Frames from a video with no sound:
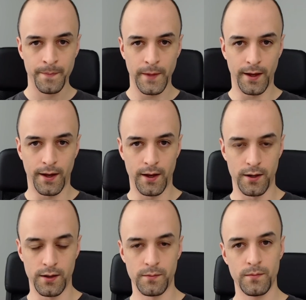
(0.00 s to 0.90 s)

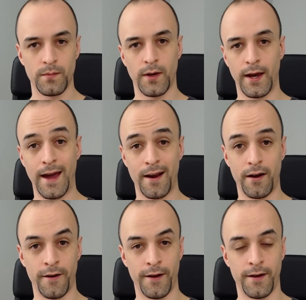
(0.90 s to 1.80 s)
I
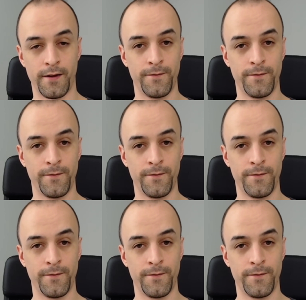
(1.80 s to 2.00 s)
added a